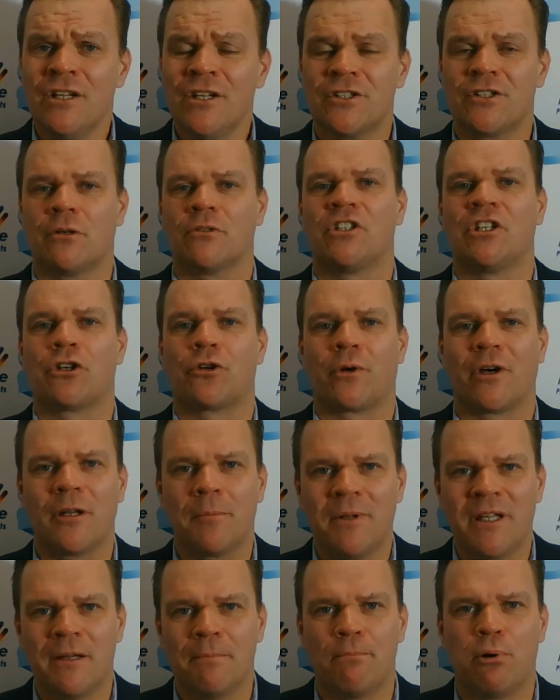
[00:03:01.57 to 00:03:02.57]
So it's
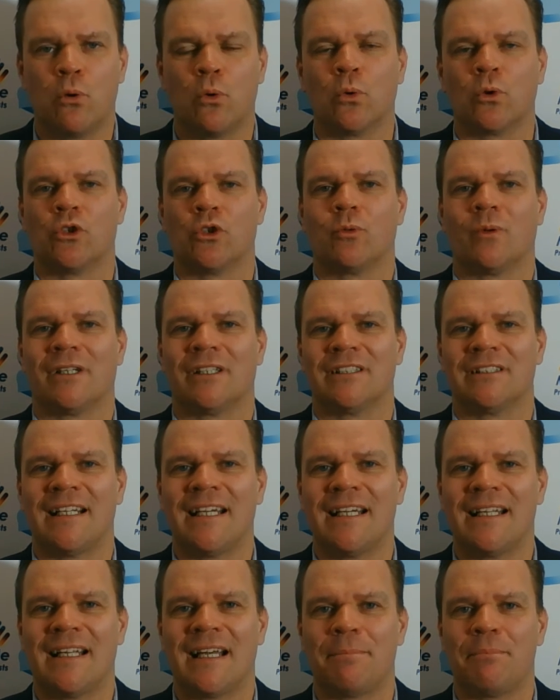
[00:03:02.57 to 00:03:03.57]
incredibly important to
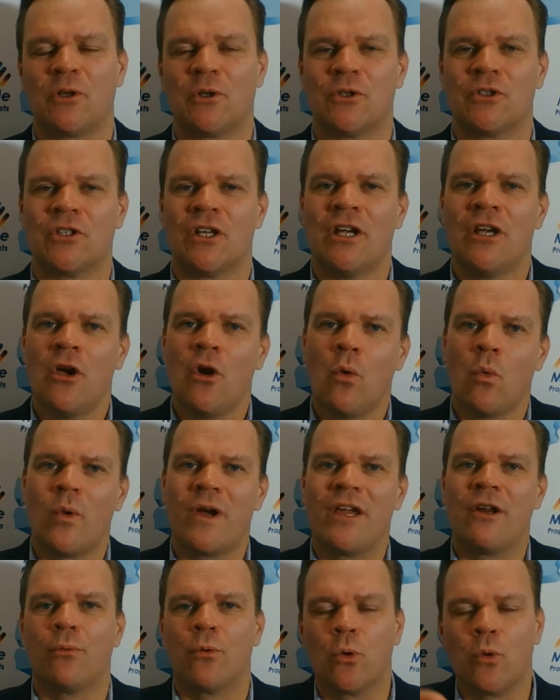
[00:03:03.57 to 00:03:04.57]
understand that, because
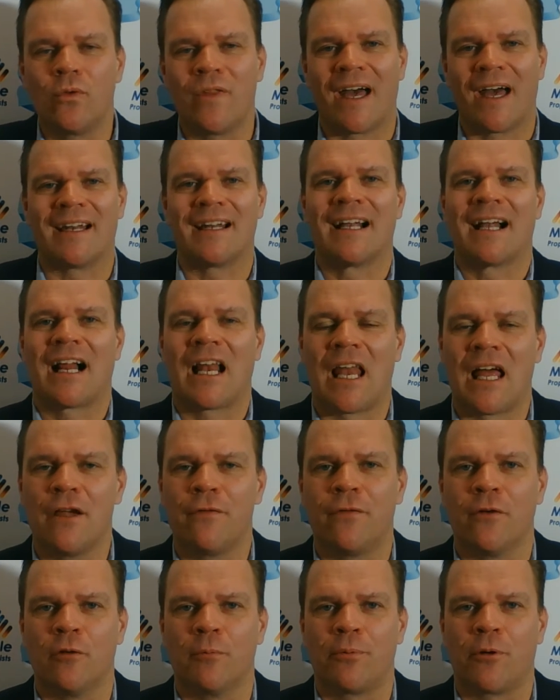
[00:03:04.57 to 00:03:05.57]
we had ruled that
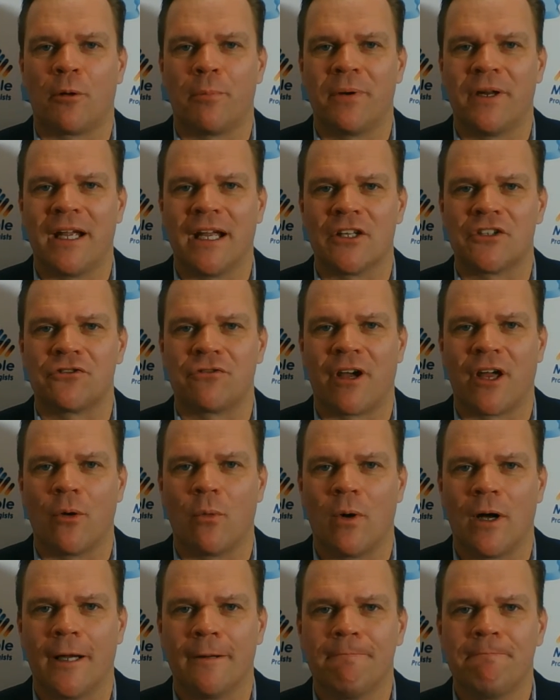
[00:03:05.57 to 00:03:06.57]
Clayfield property out straight
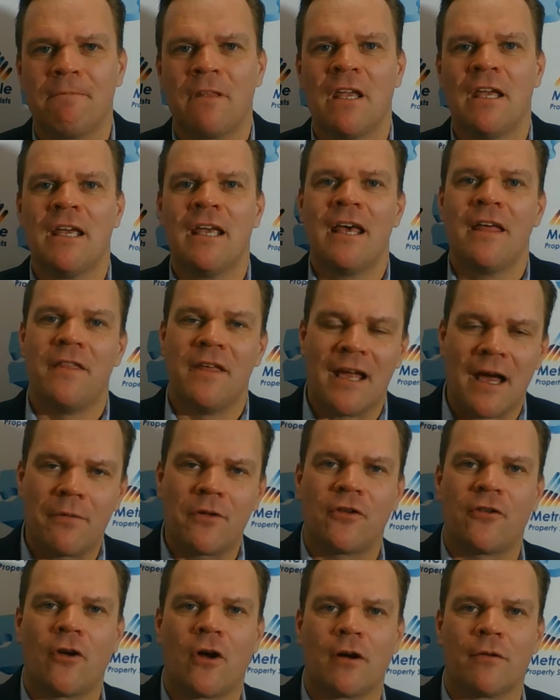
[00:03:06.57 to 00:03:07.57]
away. The
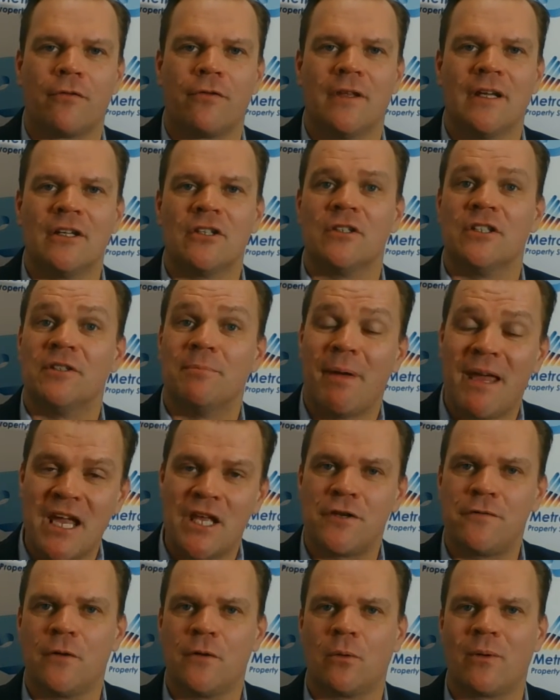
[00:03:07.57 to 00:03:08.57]
other side of things is
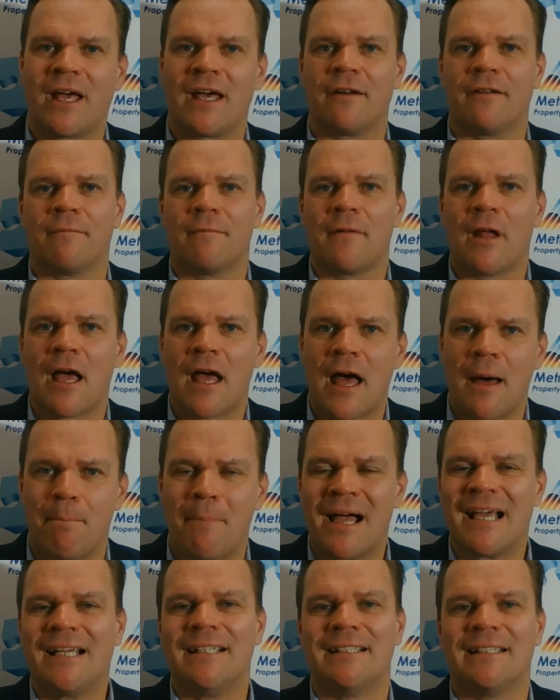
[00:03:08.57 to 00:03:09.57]
Mansfield had an
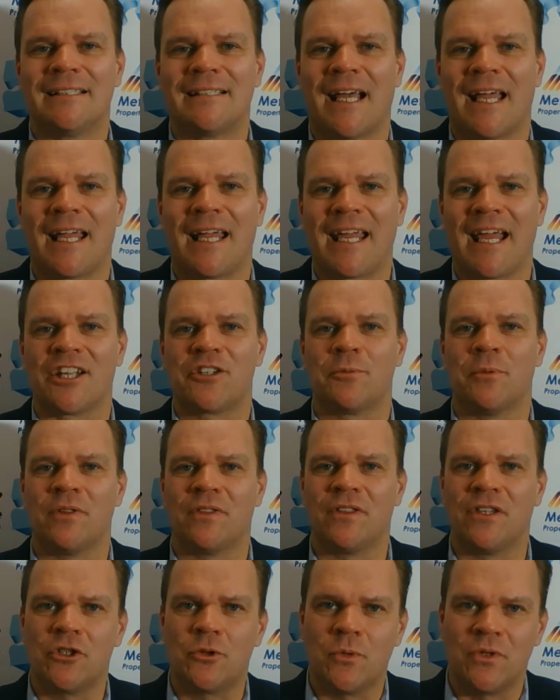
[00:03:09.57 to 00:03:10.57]
amazing state
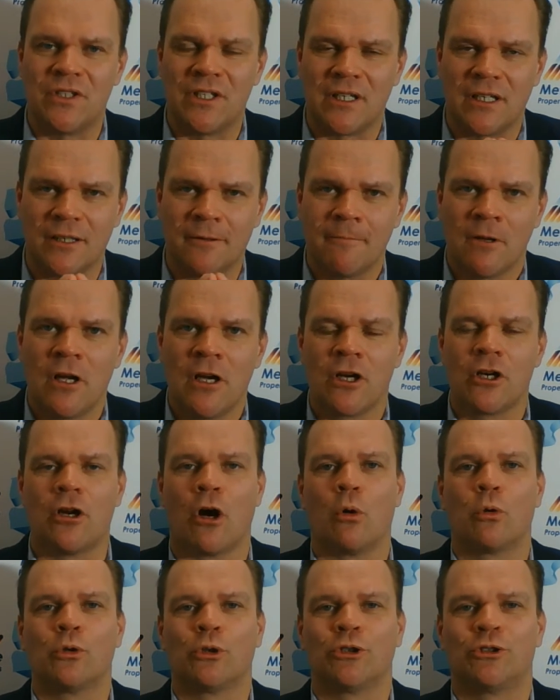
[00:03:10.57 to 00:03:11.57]
catchment. This was in a
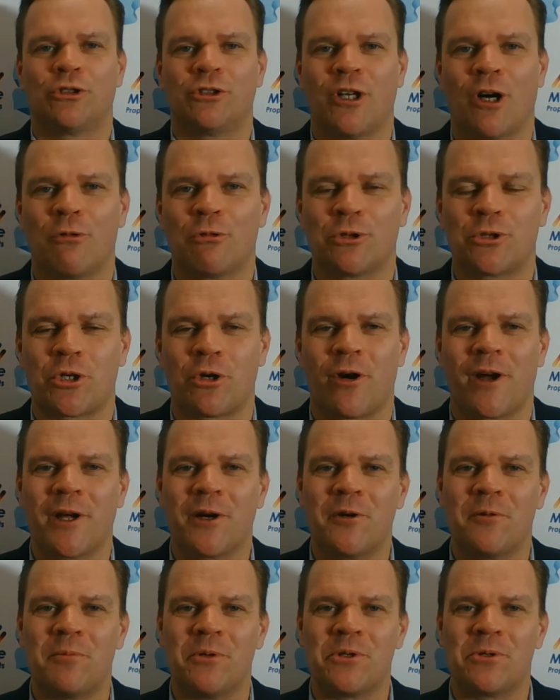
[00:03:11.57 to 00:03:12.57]
golden
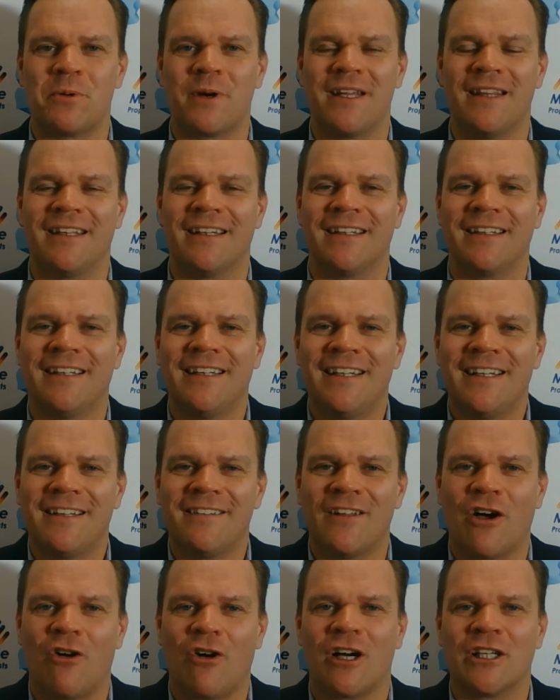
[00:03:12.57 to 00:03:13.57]
triangle between
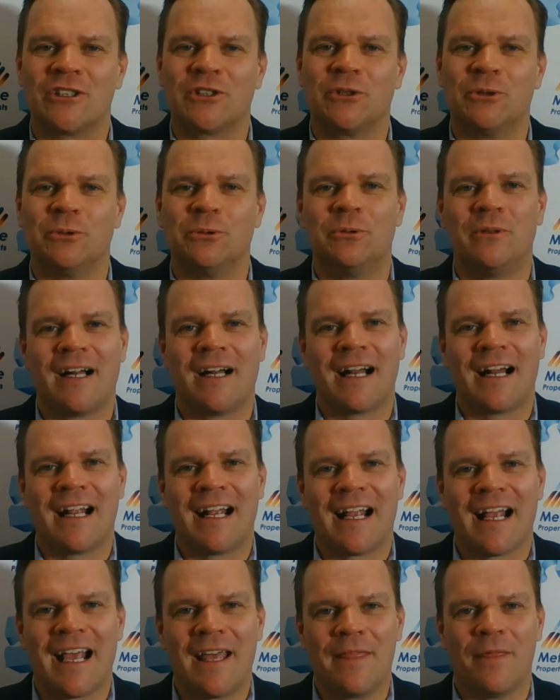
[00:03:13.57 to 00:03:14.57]
the high school
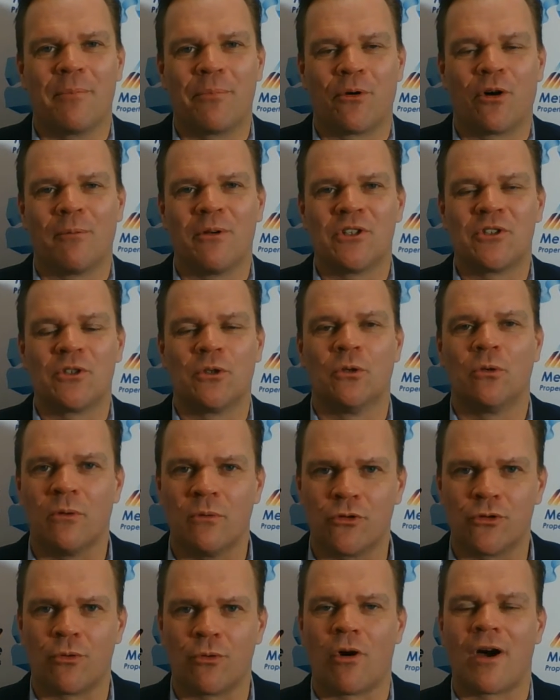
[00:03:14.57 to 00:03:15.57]
and the primary
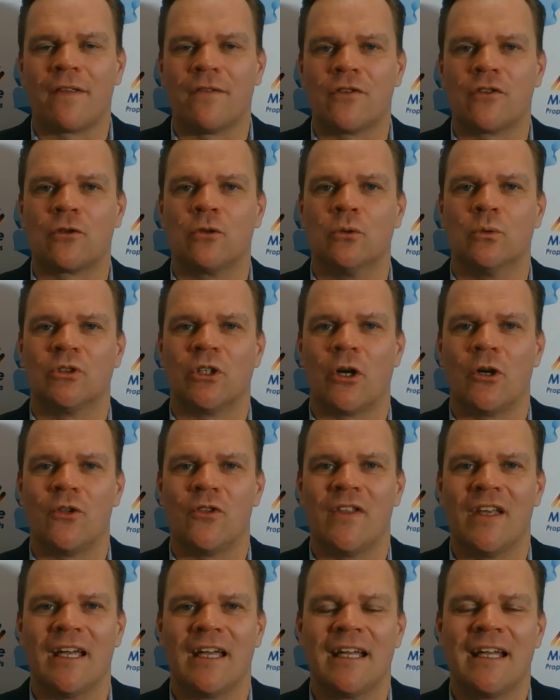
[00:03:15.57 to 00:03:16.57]
school, right in the school
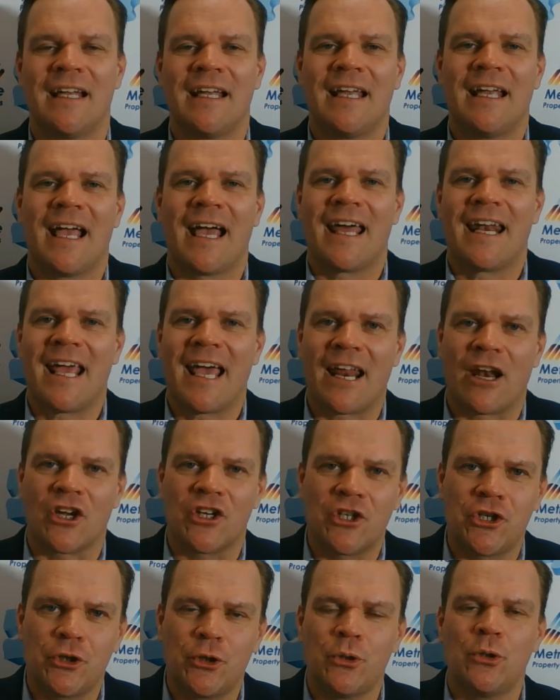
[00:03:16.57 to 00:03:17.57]
zones there, and had
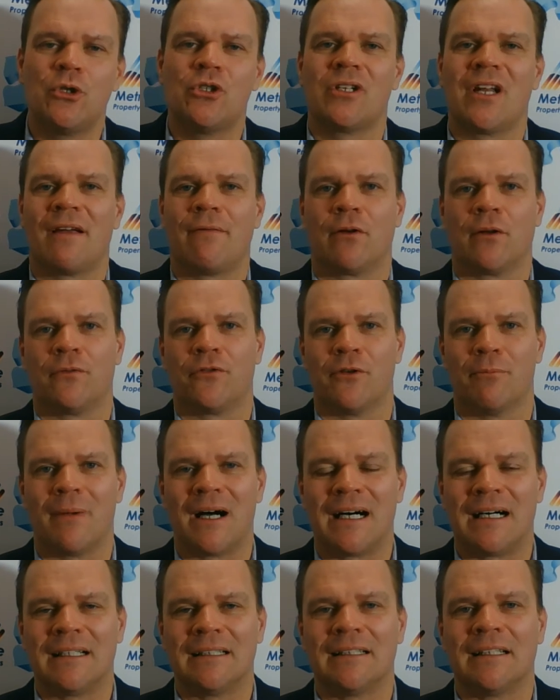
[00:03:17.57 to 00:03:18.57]
a huge level of
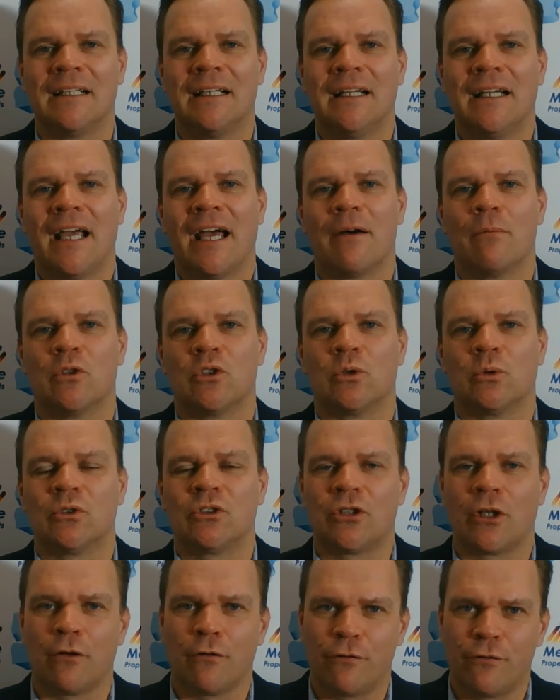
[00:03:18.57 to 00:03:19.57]
demand and was
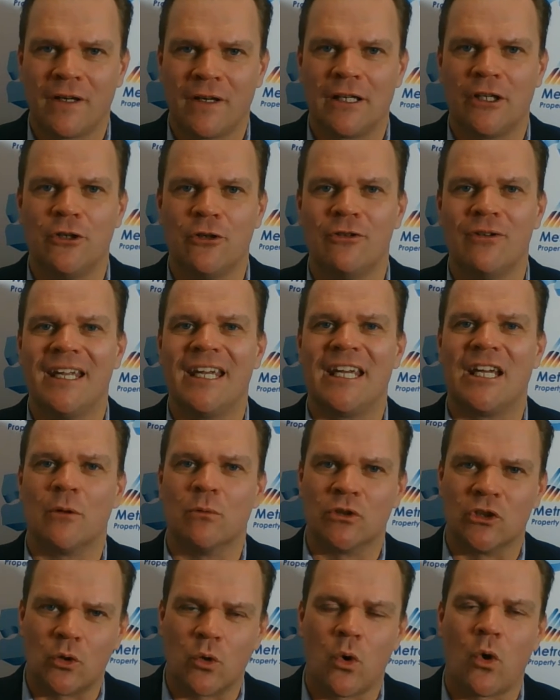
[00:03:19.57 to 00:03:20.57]
also fairly unique.
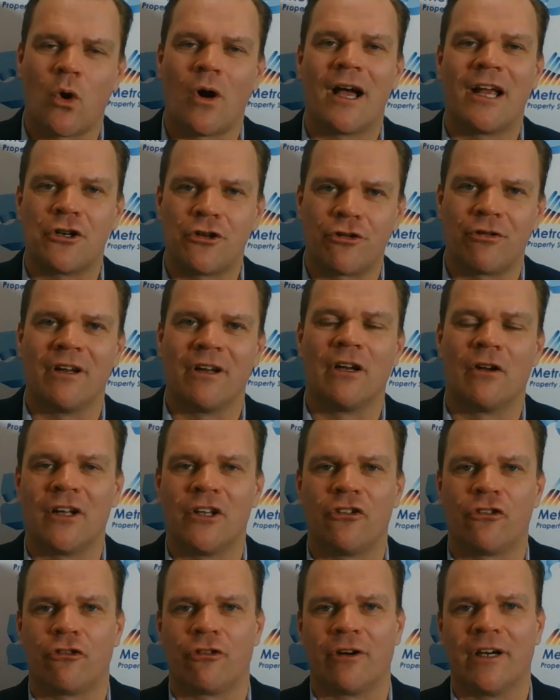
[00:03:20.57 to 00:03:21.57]
It was a quiet
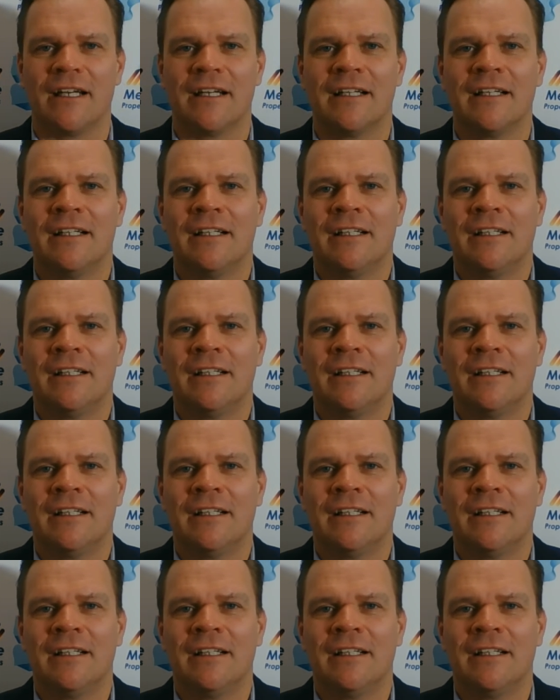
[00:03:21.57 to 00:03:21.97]
tree-lined street.